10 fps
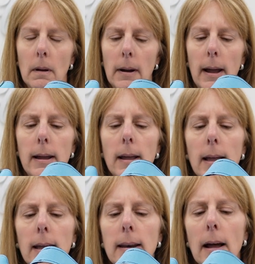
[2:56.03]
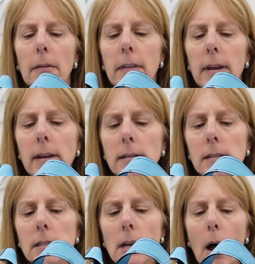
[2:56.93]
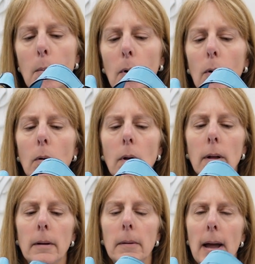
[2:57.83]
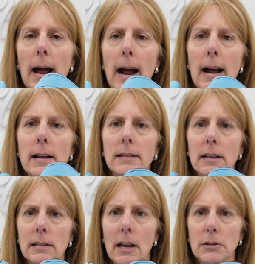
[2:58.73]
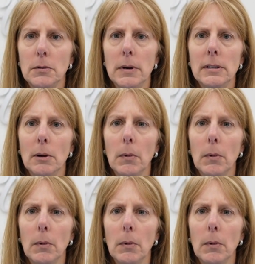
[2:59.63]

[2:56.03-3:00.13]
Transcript: Okay, now these double as accessories, and